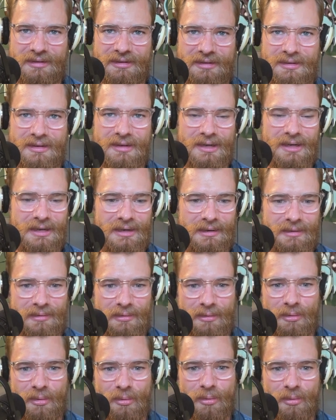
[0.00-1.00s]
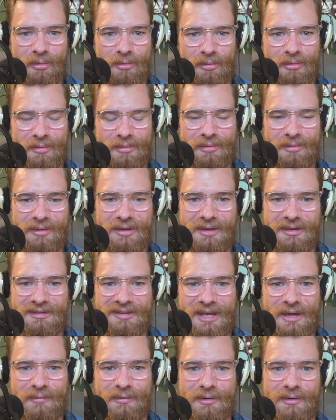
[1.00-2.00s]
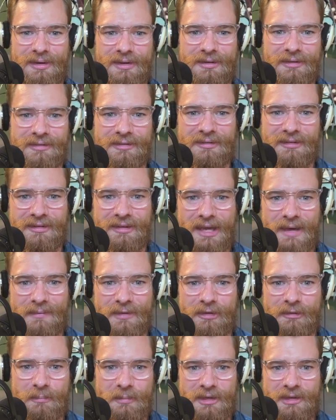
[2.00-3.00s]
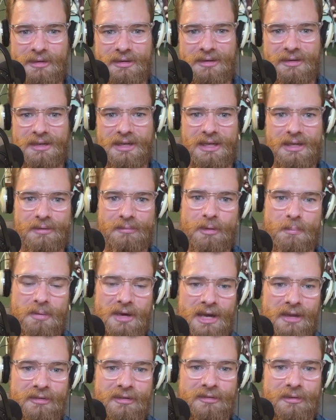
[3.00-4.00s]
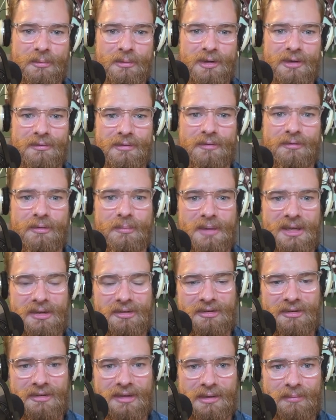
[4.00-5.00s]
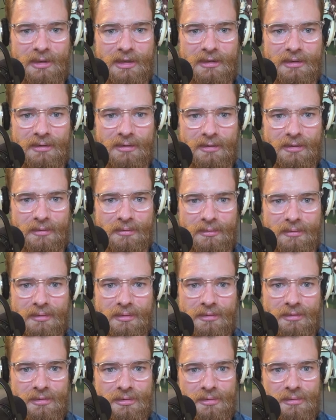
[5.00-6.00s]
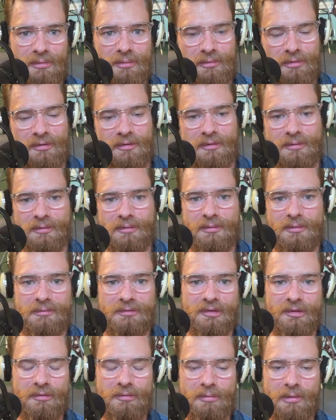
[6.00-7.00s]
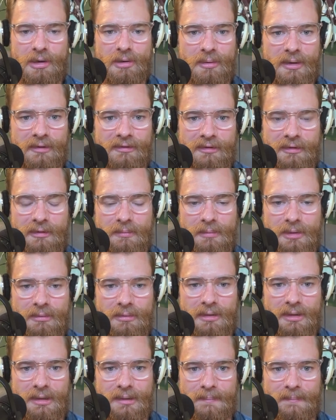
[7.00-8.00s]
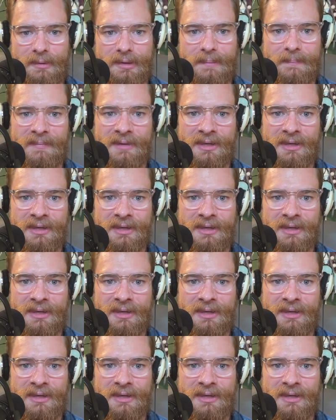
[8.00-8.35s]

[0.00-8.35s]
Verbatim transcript: uh, whole endeavor is to have this be a repository of information that we can all use to to grow as a community. But